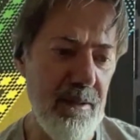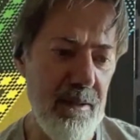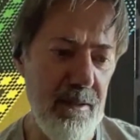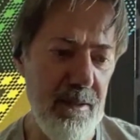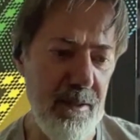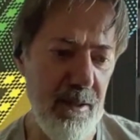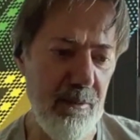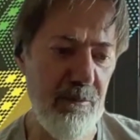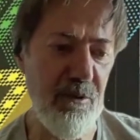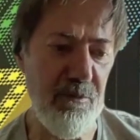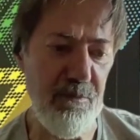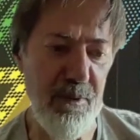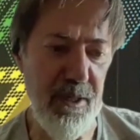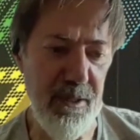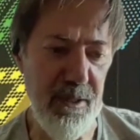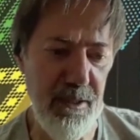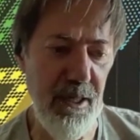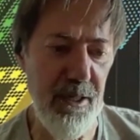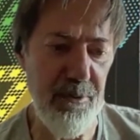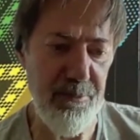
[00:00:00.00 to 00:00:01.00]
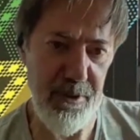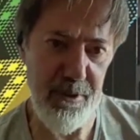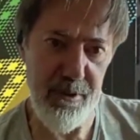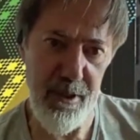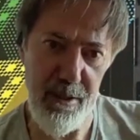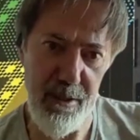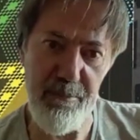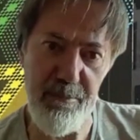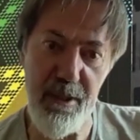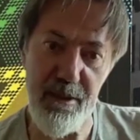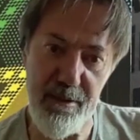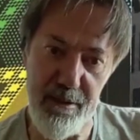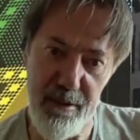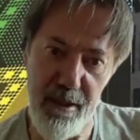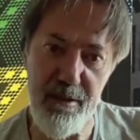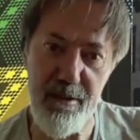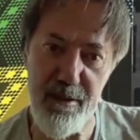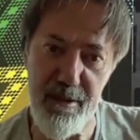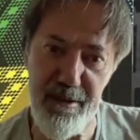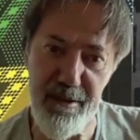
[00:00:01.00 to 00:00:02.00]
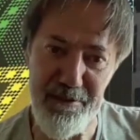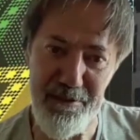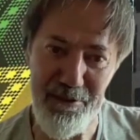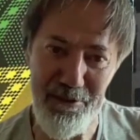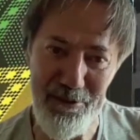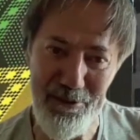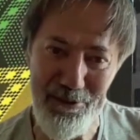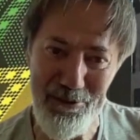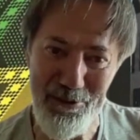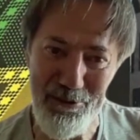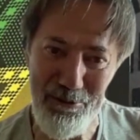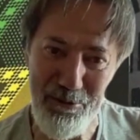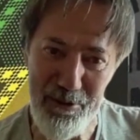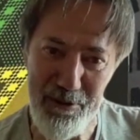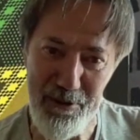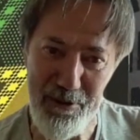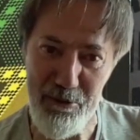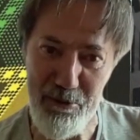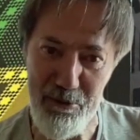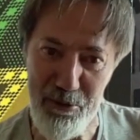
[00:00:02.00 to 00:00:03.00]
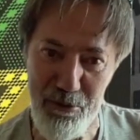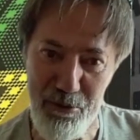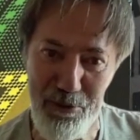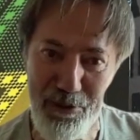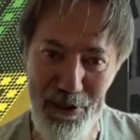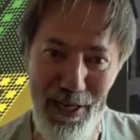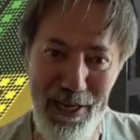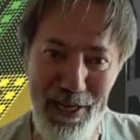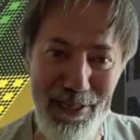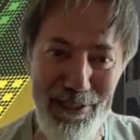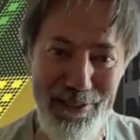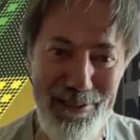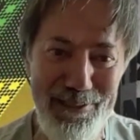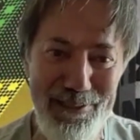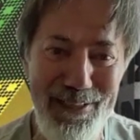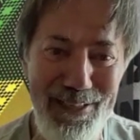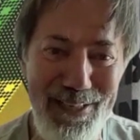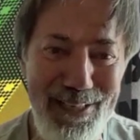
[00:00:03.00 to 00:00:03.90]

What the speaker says: some of my games that I made 10 years ago, when they were only 8